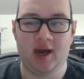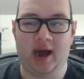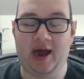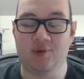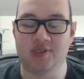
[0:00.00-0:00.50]

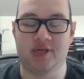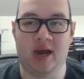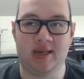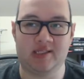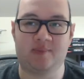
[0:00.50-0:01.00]
I was
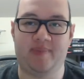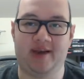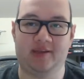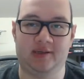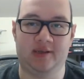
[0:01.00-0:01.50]
not
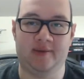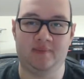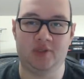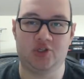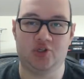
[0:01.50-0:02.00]
expecting
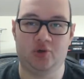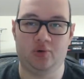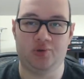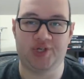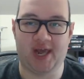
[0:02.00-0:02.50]
them
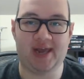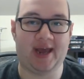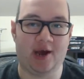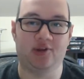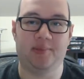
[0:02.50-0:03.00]
to take
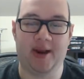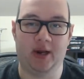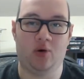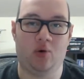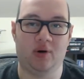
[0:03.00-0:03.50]
out the
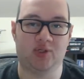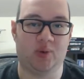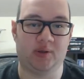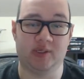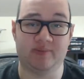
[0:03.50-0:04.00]
Manticore as
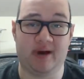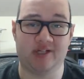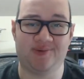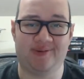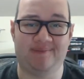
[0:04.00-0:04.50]
quickly as
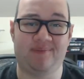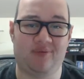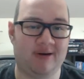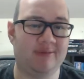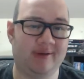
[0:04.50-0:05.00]
possible. I'm
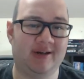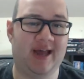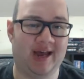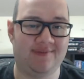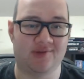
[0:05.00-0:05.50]
probably going to
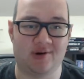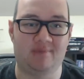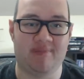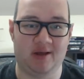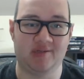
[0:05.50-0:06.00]
have to
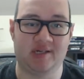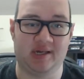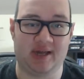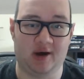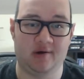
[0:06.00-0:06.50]
start balancing
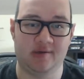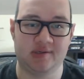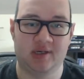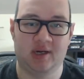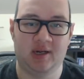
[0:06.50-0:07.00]
encounters
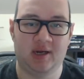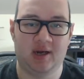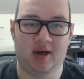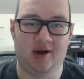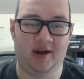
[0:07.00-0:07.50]

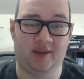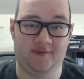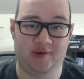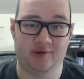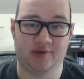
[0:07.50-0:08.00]
in the
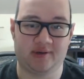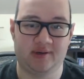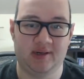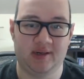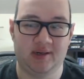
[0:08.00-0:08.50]
future
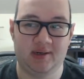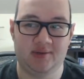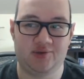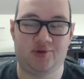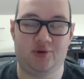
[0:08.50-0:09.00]

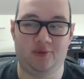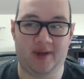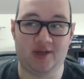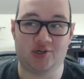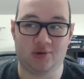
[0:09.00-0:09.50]
to
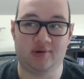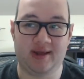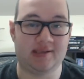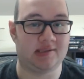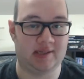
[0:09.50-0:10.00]
make sure that
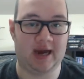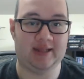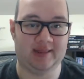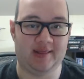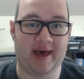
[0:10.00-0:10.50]
it's
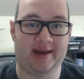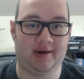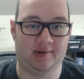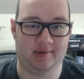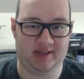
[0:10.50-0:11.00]
not that
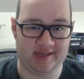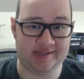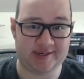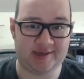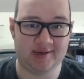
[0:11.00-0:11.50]

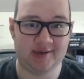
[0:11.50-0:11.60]
easy.